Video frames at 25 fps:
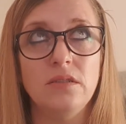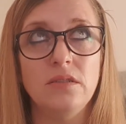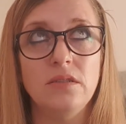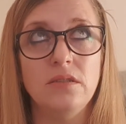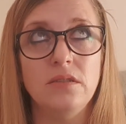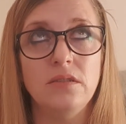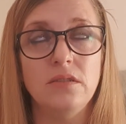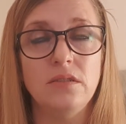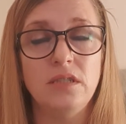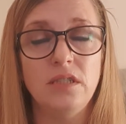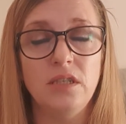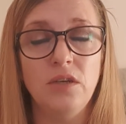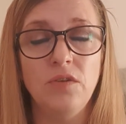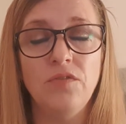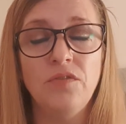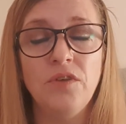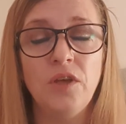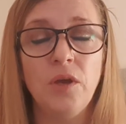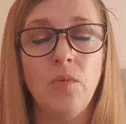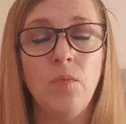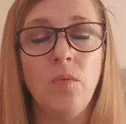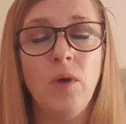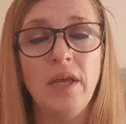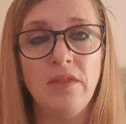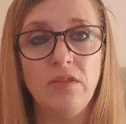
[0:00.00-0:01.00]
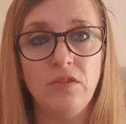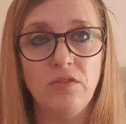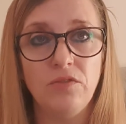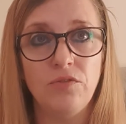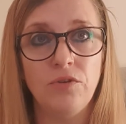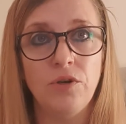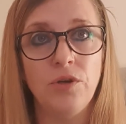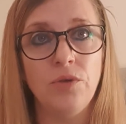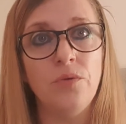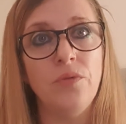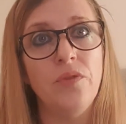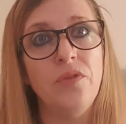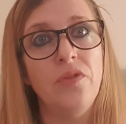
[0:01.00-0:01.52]
Sylvia went
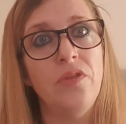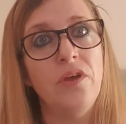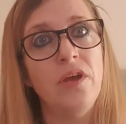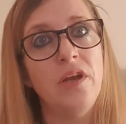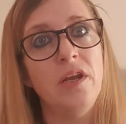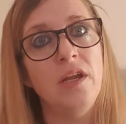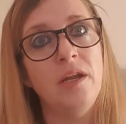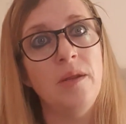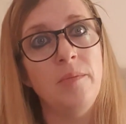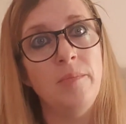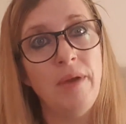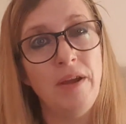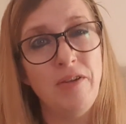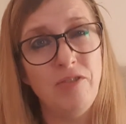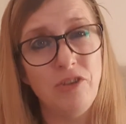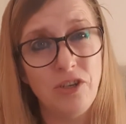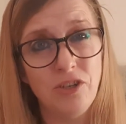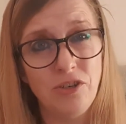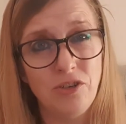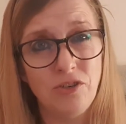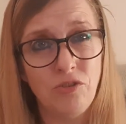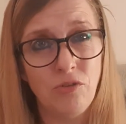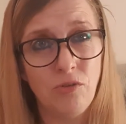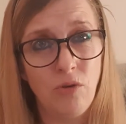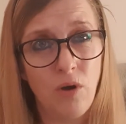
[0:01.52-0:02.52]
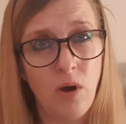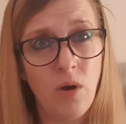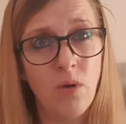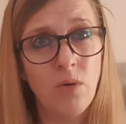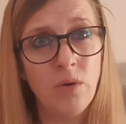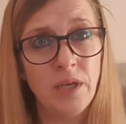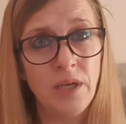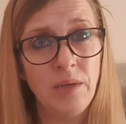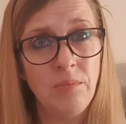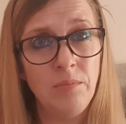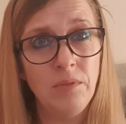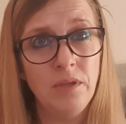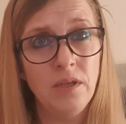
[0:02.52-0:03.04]
through than An American
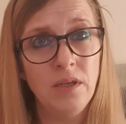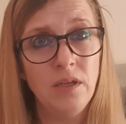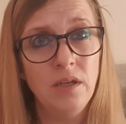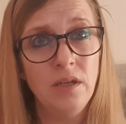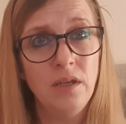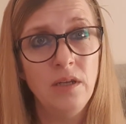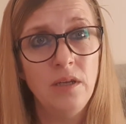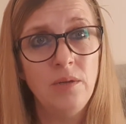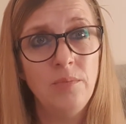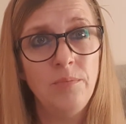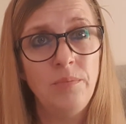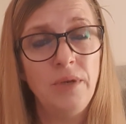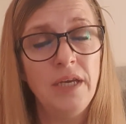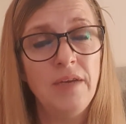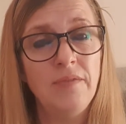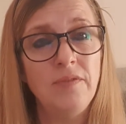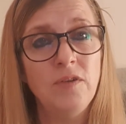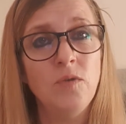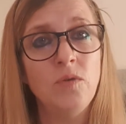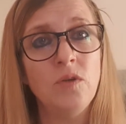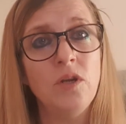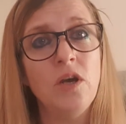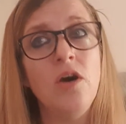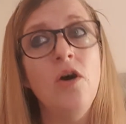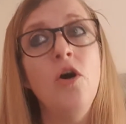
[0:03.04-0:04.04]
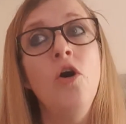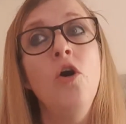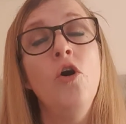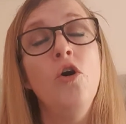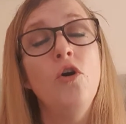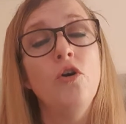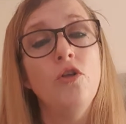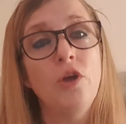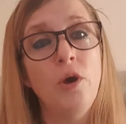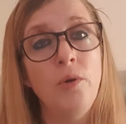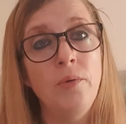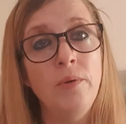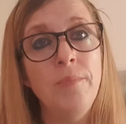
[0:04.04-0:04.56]
Crime, believe it or not.
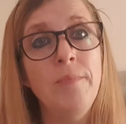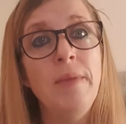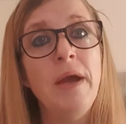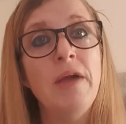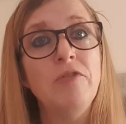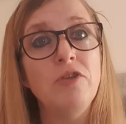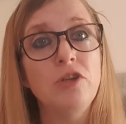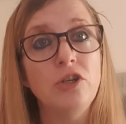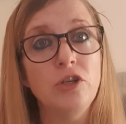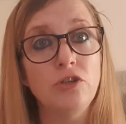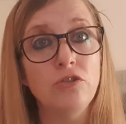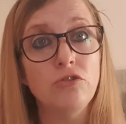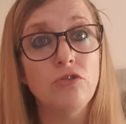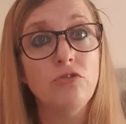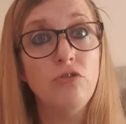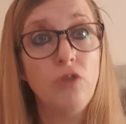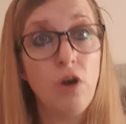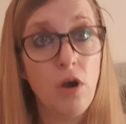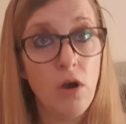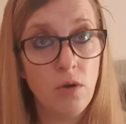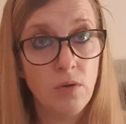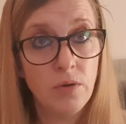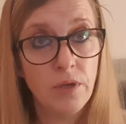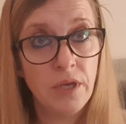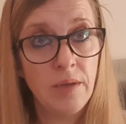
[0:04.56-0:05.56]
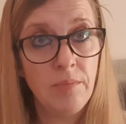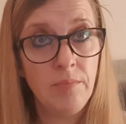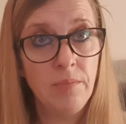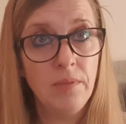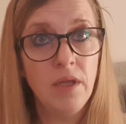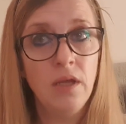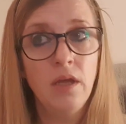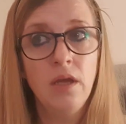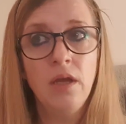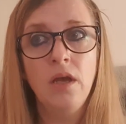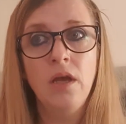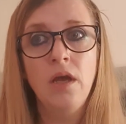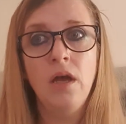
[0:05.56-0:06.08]
Although American Crime,
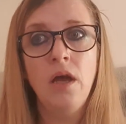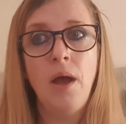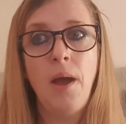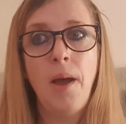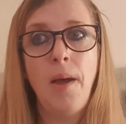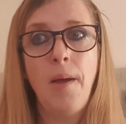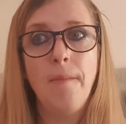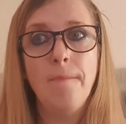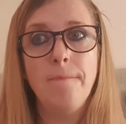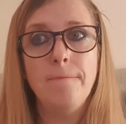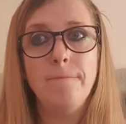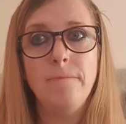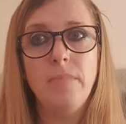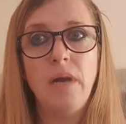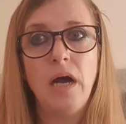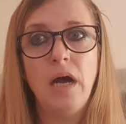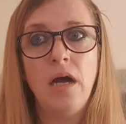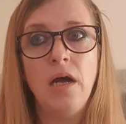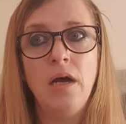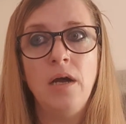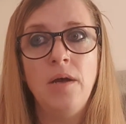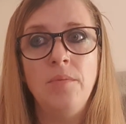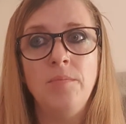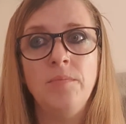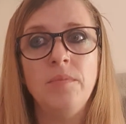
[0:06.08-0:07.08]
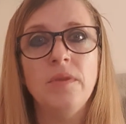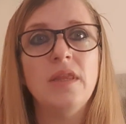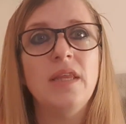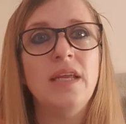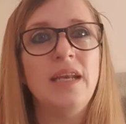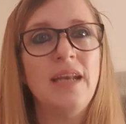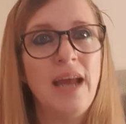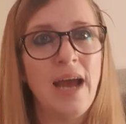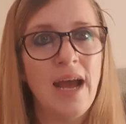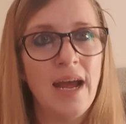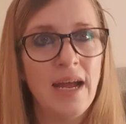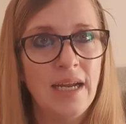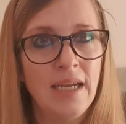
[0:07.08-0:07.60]
the
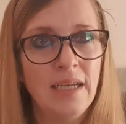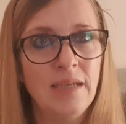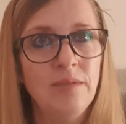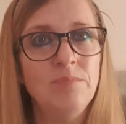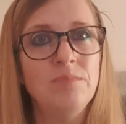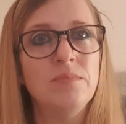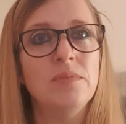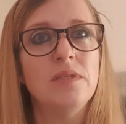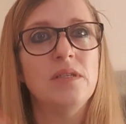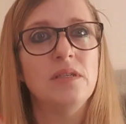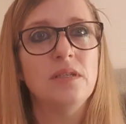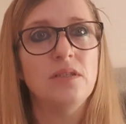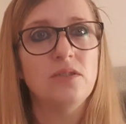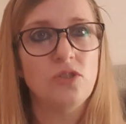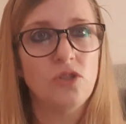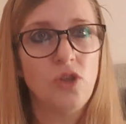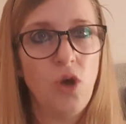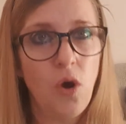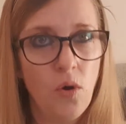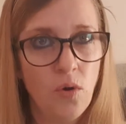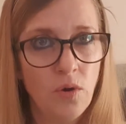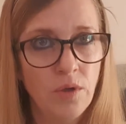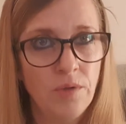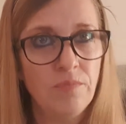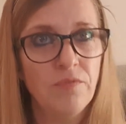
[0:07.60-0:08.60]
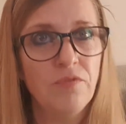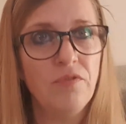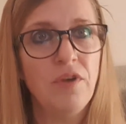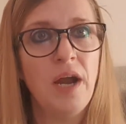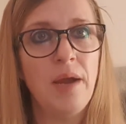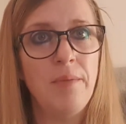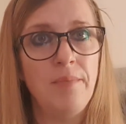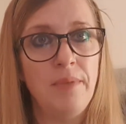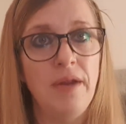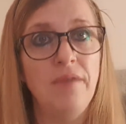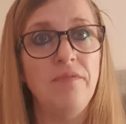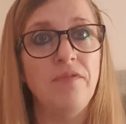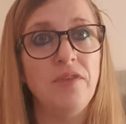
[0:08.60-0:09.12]
names, time frame
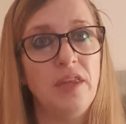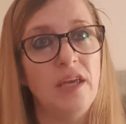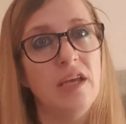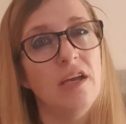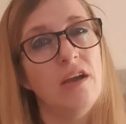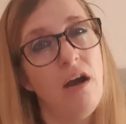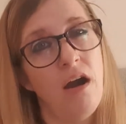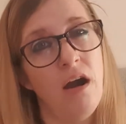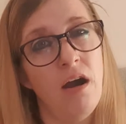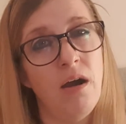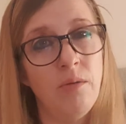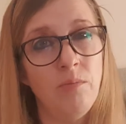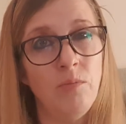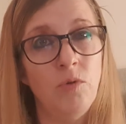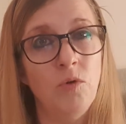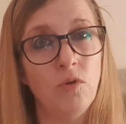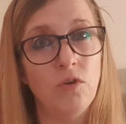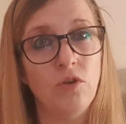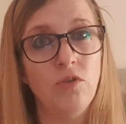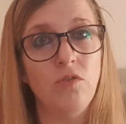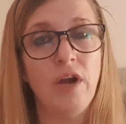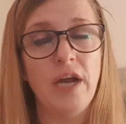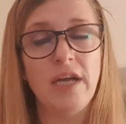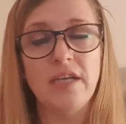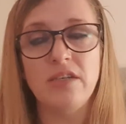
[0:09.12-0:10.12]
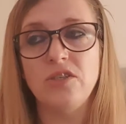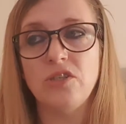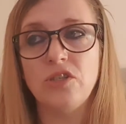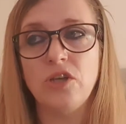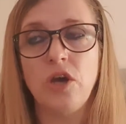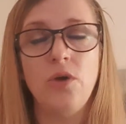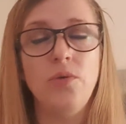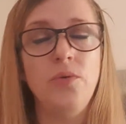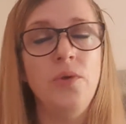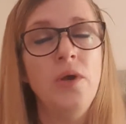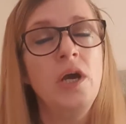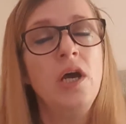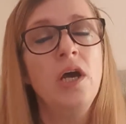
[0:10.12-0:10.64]
and everything are more correct.
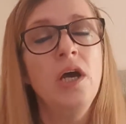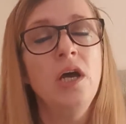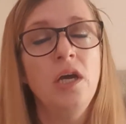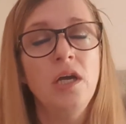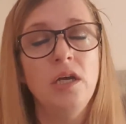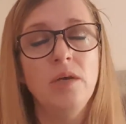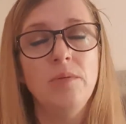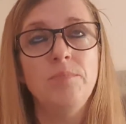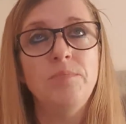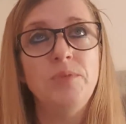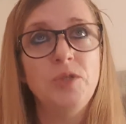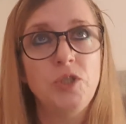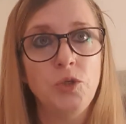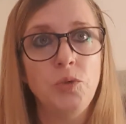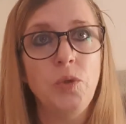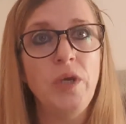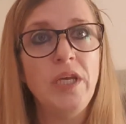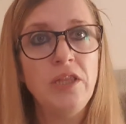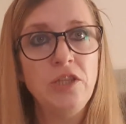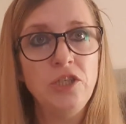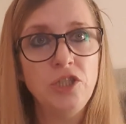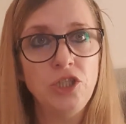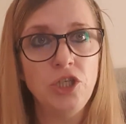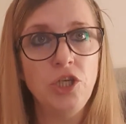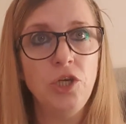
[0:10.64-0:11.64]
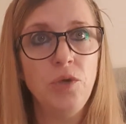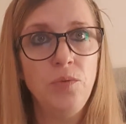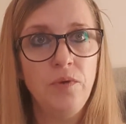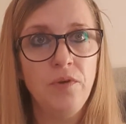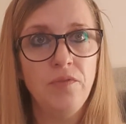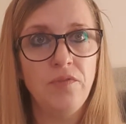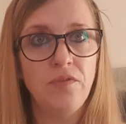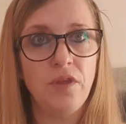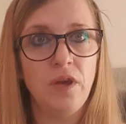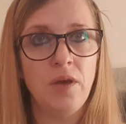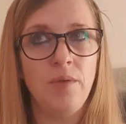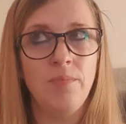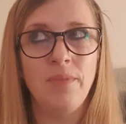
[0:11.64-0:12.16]
So between the 2
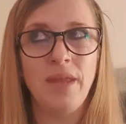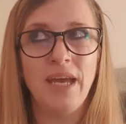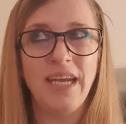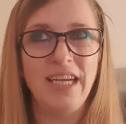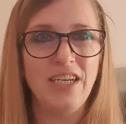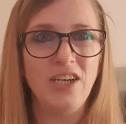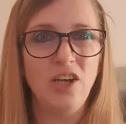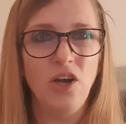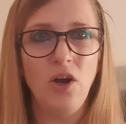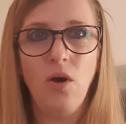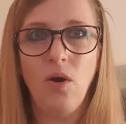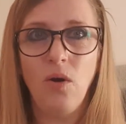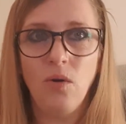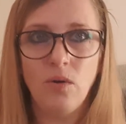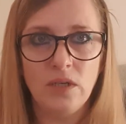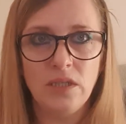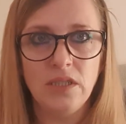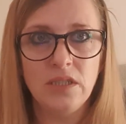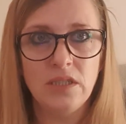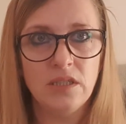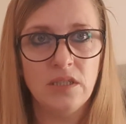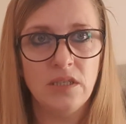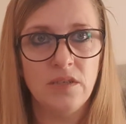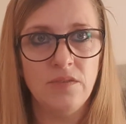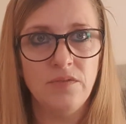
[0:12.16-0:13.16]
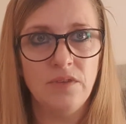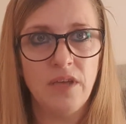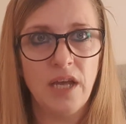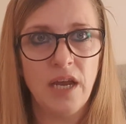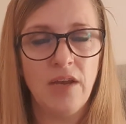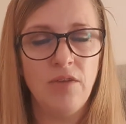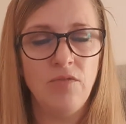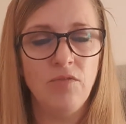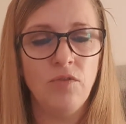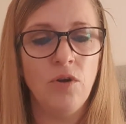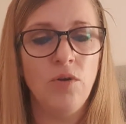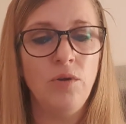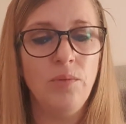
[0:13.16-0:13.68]
of them, they kind of get
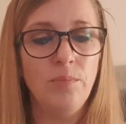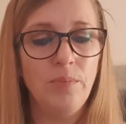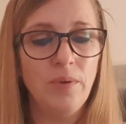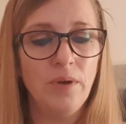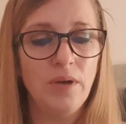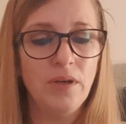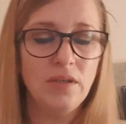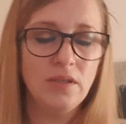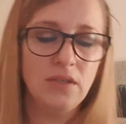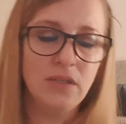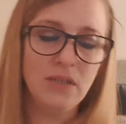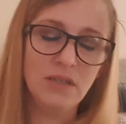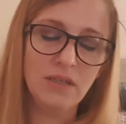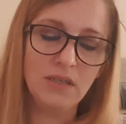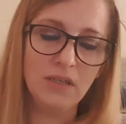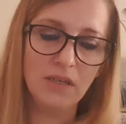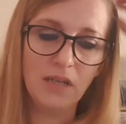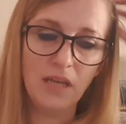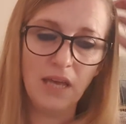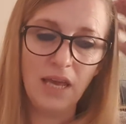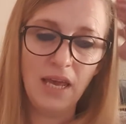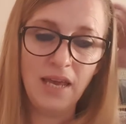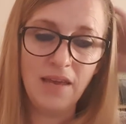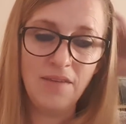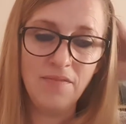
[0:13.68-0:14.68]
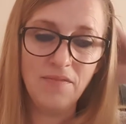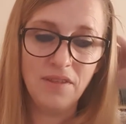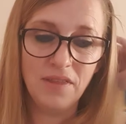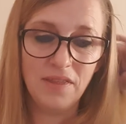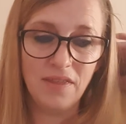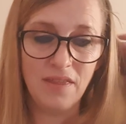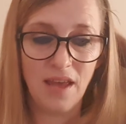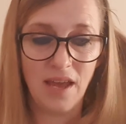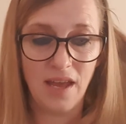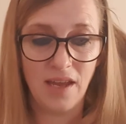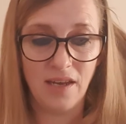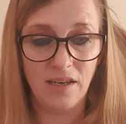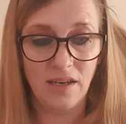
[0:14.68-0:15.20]
it right, but even
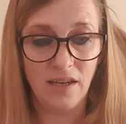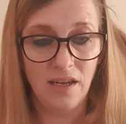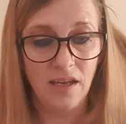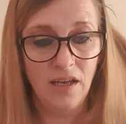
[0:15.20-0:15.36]
then,